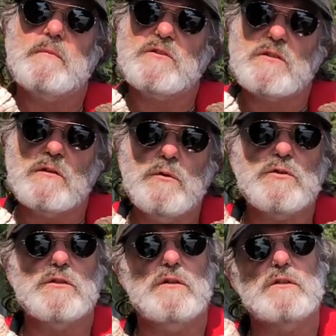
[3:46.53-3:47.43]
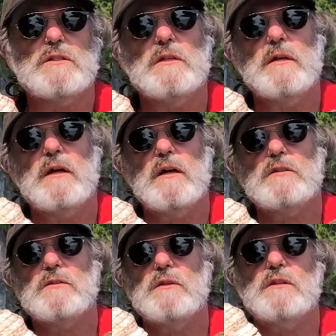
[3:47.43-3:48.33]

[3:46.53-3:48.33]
solutions uh, to the